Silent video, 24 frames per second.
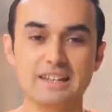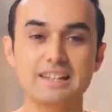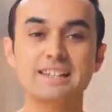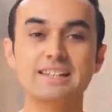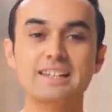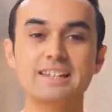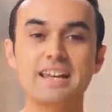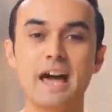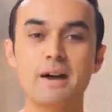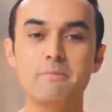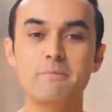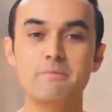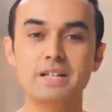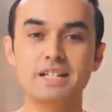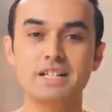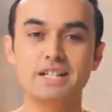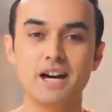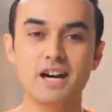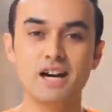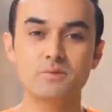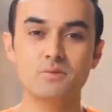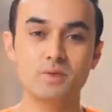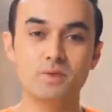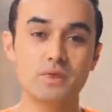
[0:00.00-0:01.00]
can be
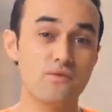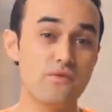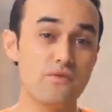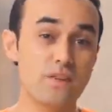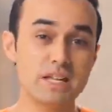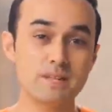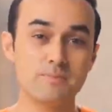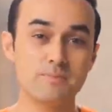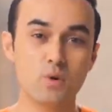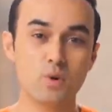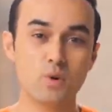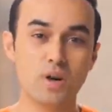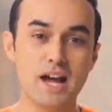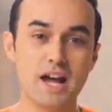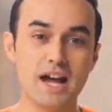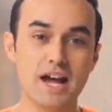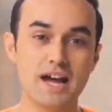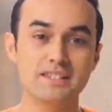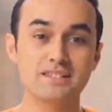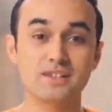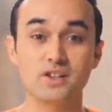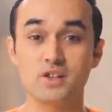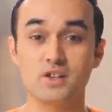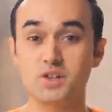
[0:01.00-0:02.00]
done with Facebook
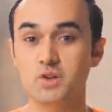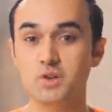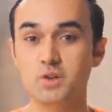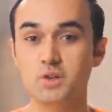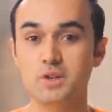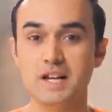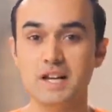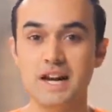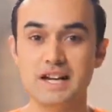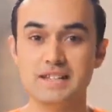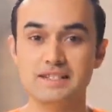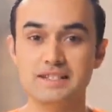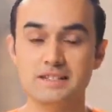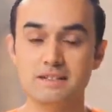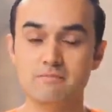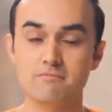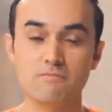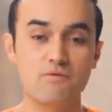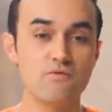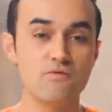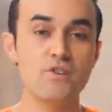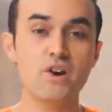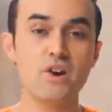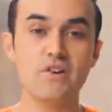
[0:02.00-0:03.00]
ads and Google ads and
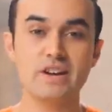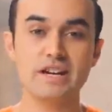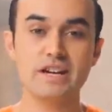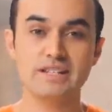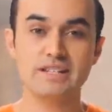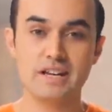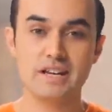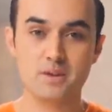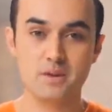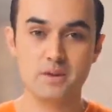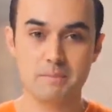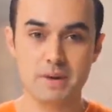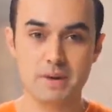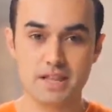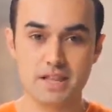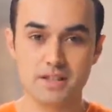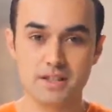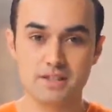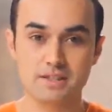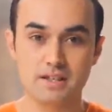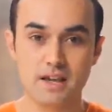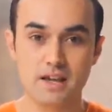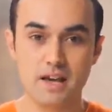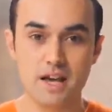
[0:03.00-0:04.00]
various other
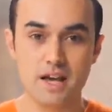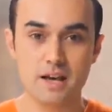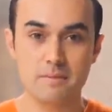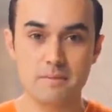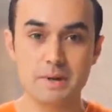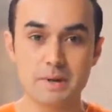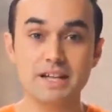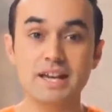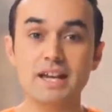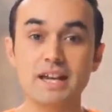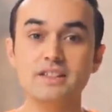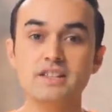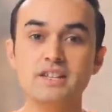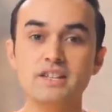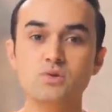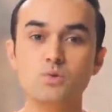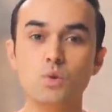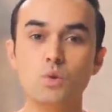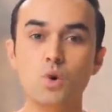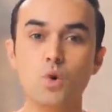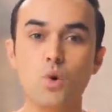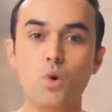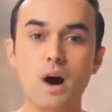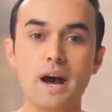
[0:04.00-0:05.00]
methods. But again, this
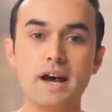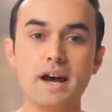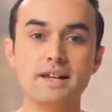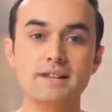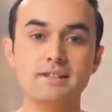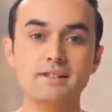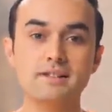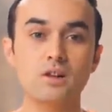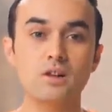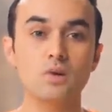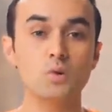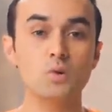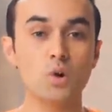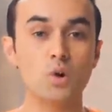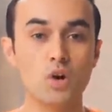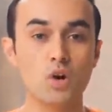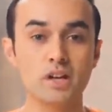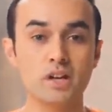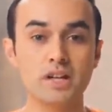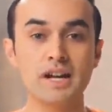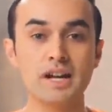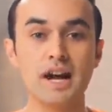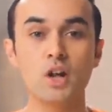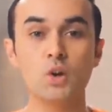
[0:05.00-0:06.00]
requires
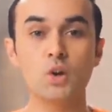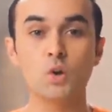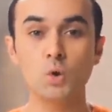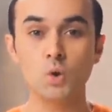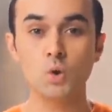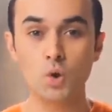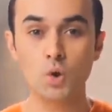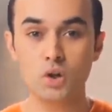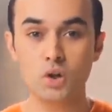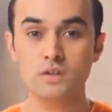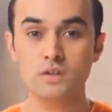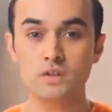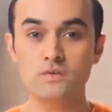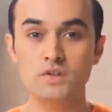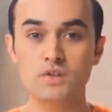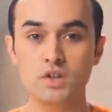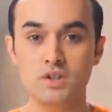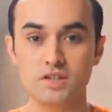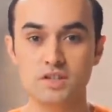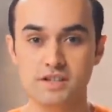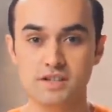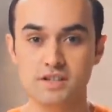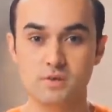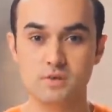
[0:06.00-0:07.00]
learning a lot of new
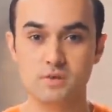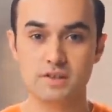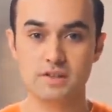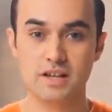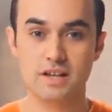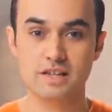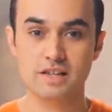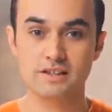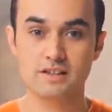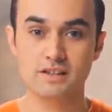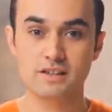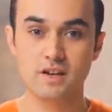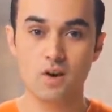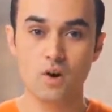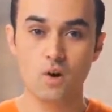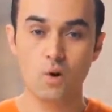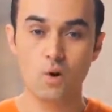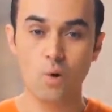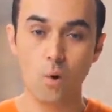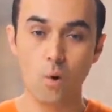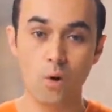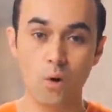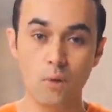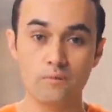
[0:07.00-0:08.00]
skill sets
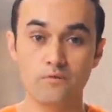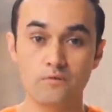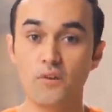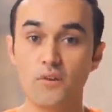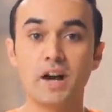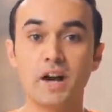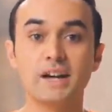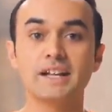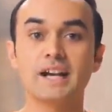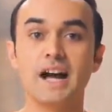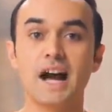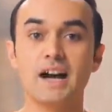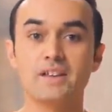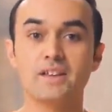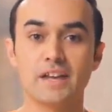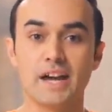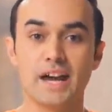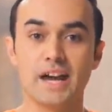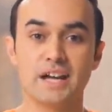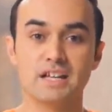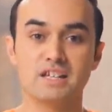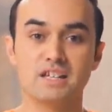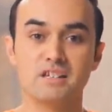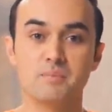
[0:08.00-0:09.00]
or finding other
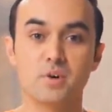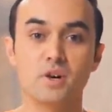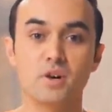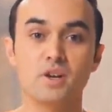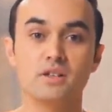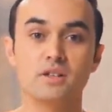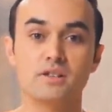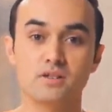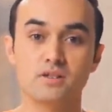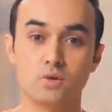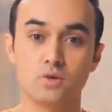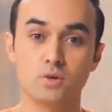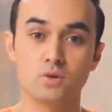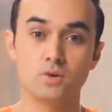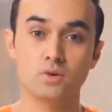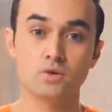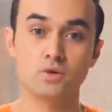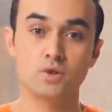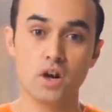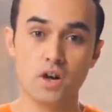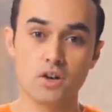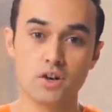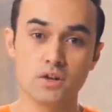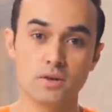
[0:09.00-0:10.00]
experts who
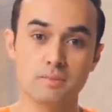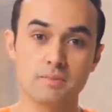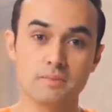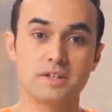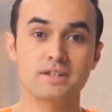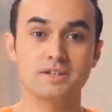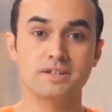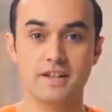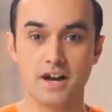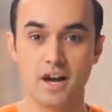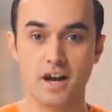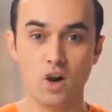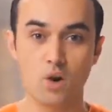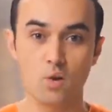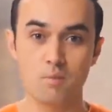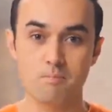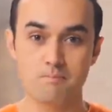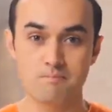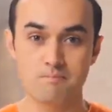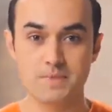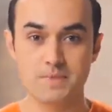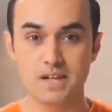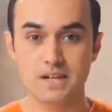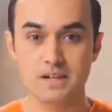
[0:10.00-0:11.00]
know them to help.
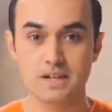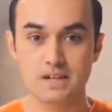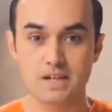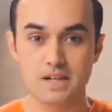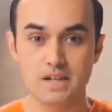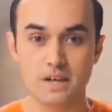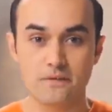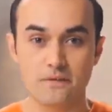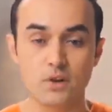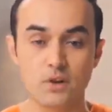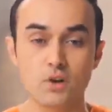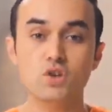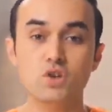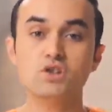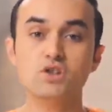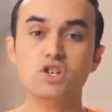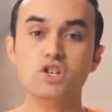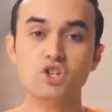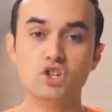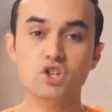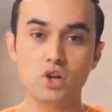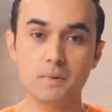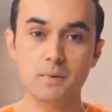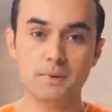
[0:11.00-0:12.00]
If you're using
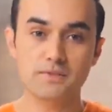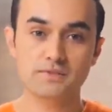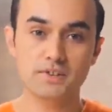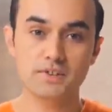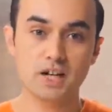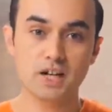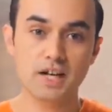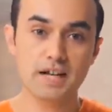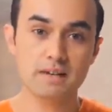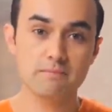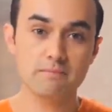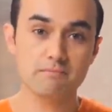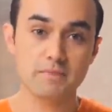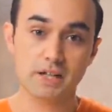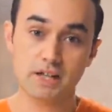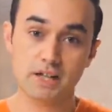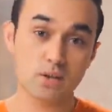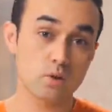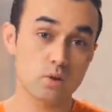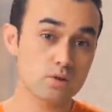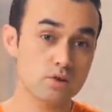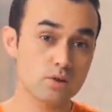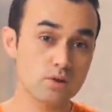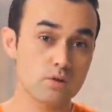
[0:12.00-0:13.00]
Shopify, it can
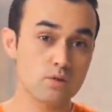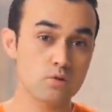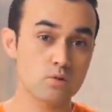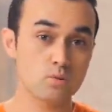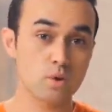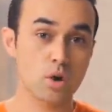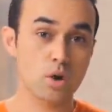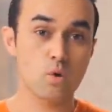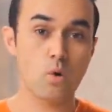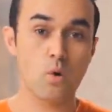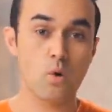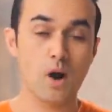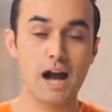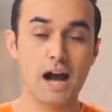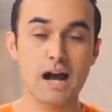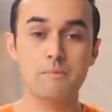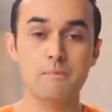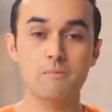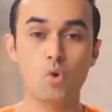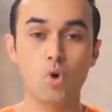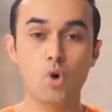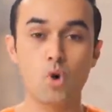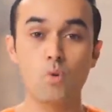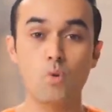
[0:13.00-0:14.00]
also require
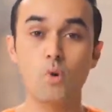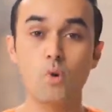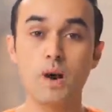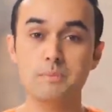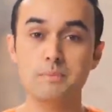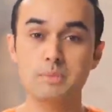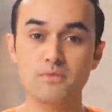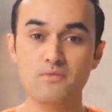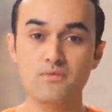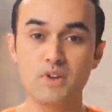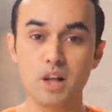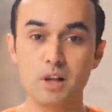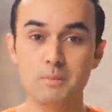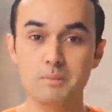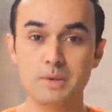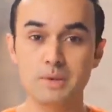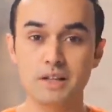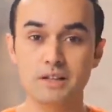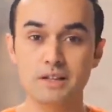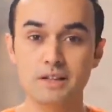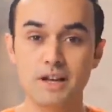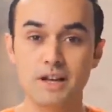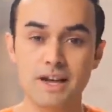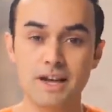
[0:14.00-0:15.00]
more web
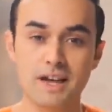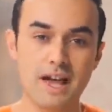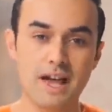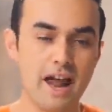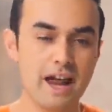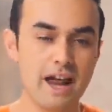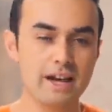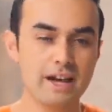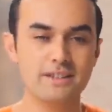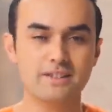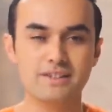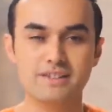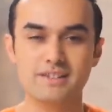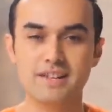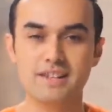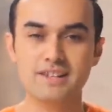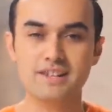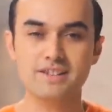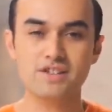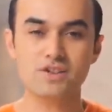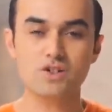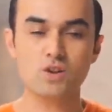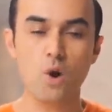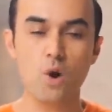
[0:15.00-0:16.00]
development, and it's
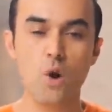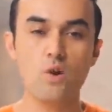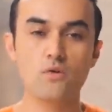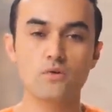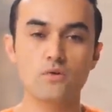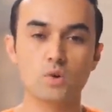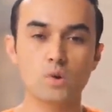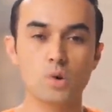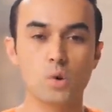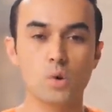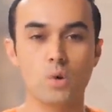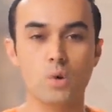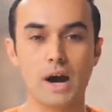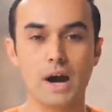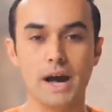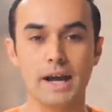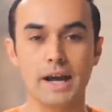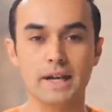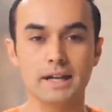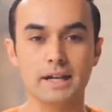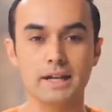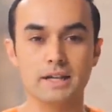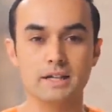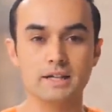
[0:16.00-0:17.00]
just overall
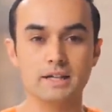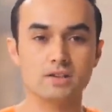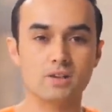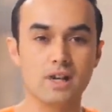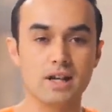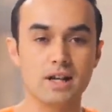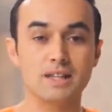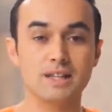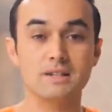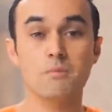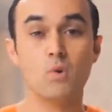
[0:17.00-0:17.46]
a slightly more